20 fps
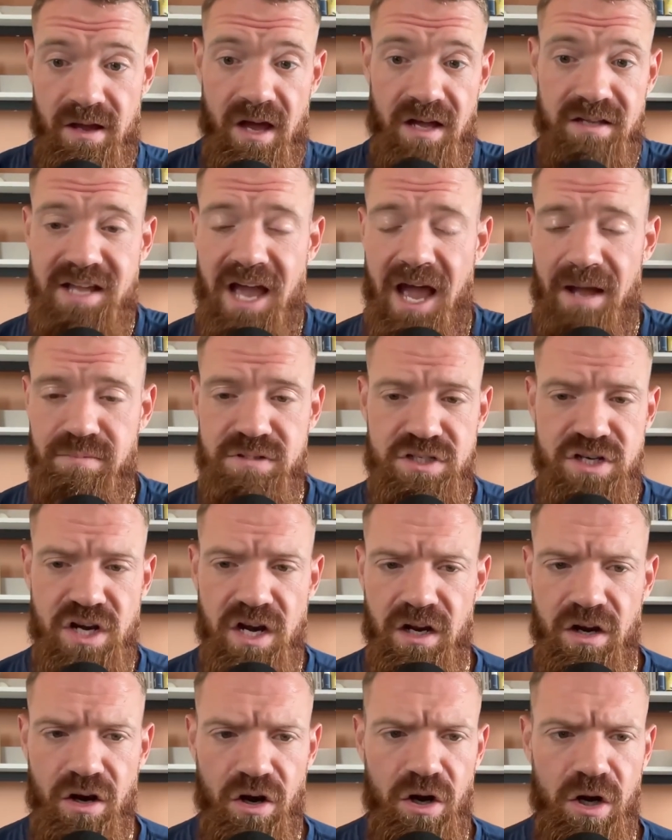
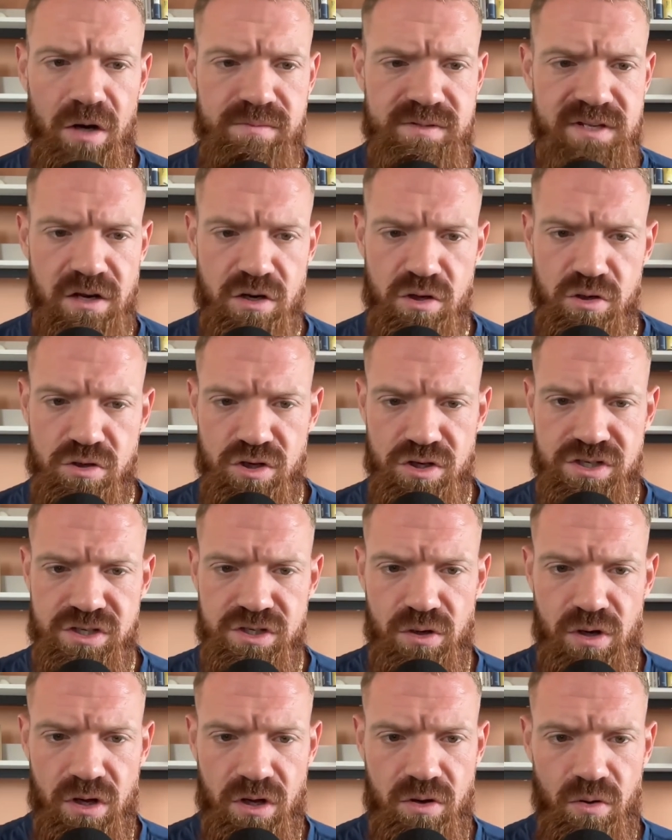adaptogenic herbs and
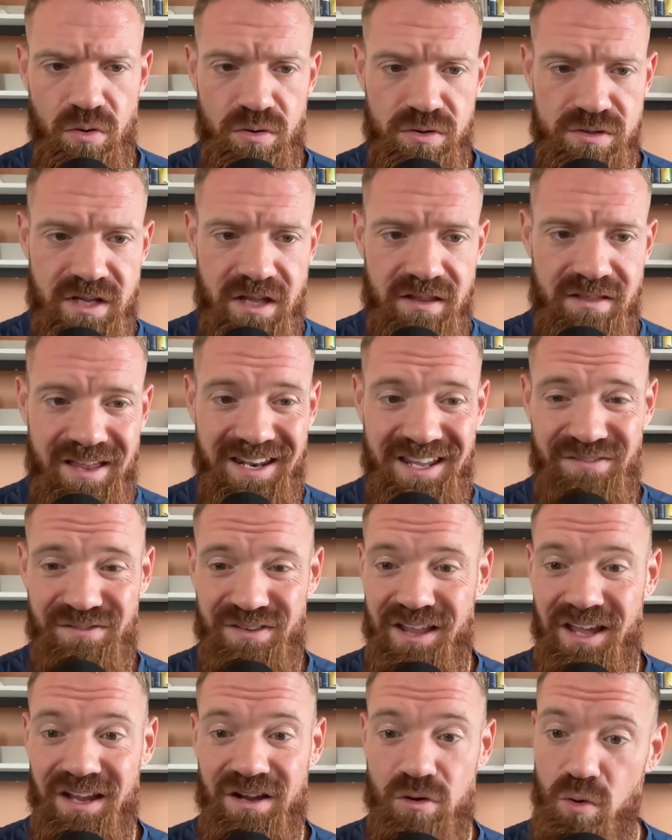nutraceuticals, and then
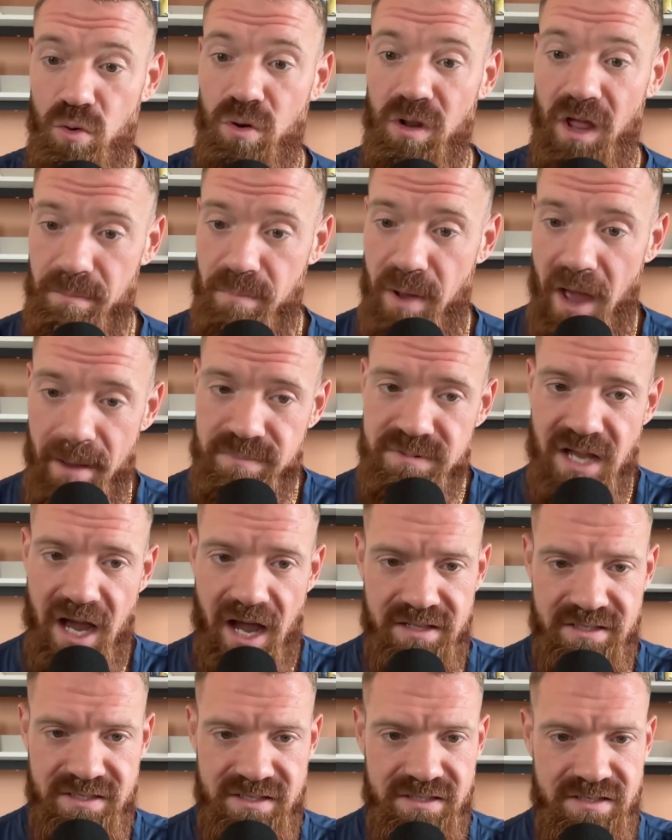even like cool like
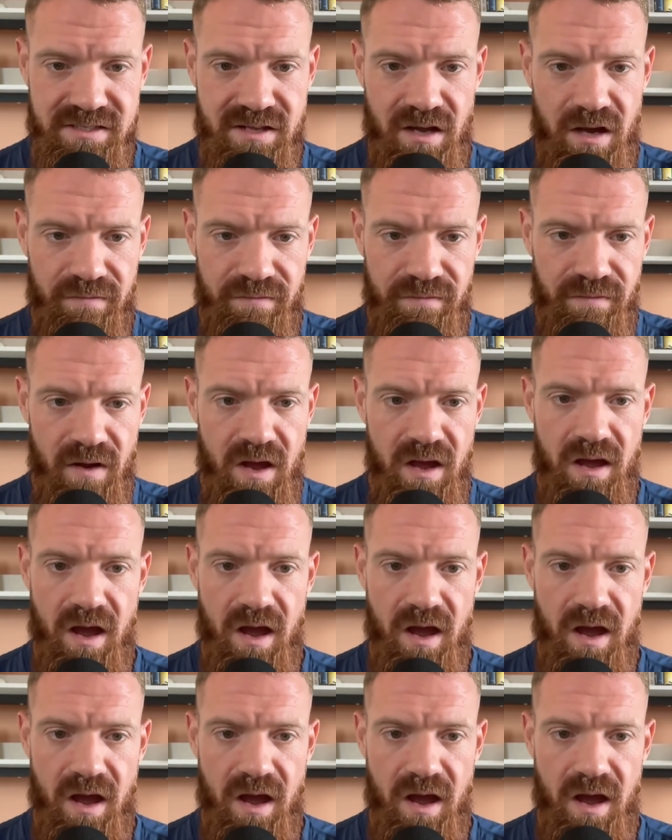peptides and stuff,